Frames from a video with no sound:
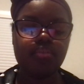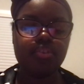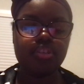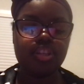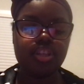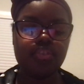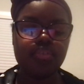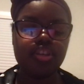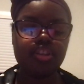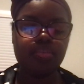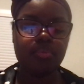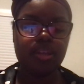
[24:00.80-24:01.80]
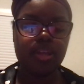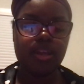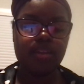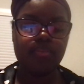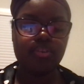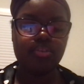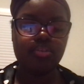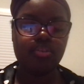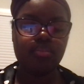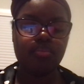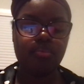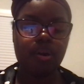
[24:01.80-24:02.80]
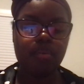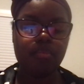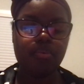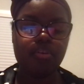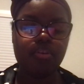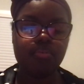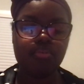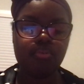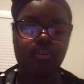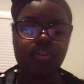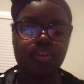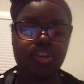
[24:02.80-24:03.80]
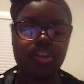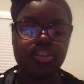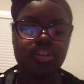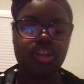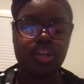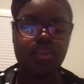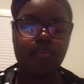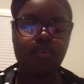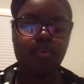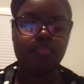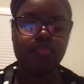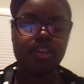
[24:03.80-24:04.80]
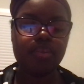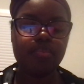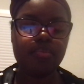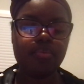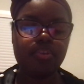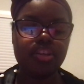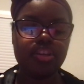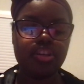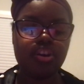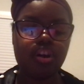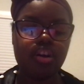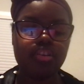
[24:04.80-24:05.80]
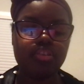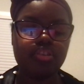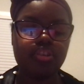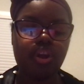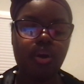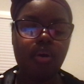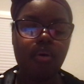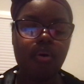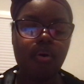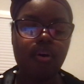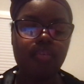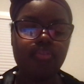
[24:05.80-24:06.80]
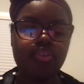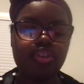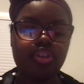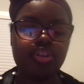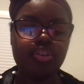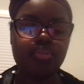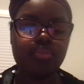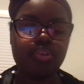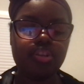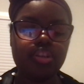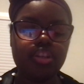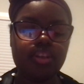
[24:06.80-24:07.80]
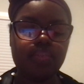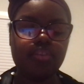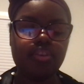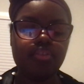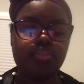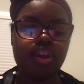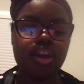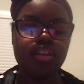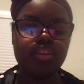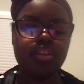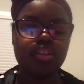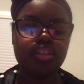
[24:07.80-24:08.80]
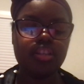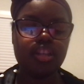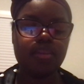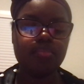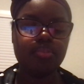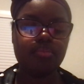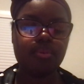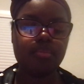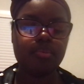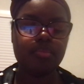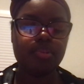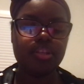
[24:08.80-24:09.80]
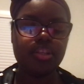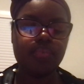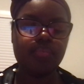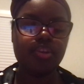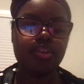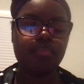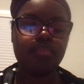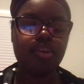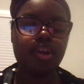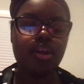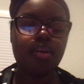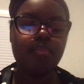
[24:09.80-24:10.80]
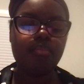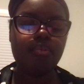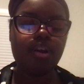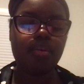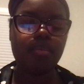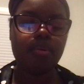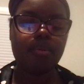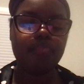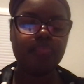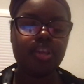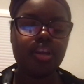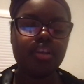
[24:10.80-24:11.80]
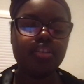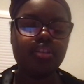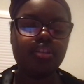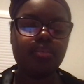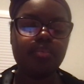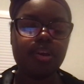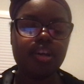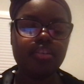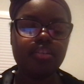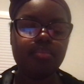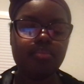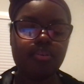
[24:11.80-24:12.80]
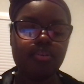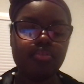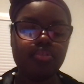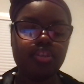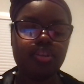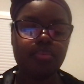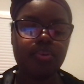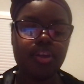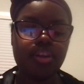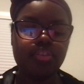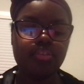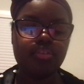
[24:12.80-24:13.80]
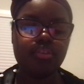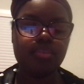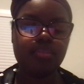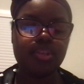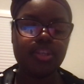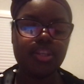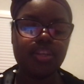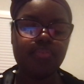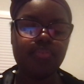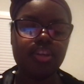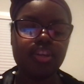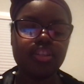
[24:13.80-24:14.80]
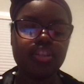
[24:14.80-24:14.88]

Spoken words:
or serious behavior to the proper authorities or people in charge. Offer solutions if the aggression stems from a specific problem. So the best approach depends on the specific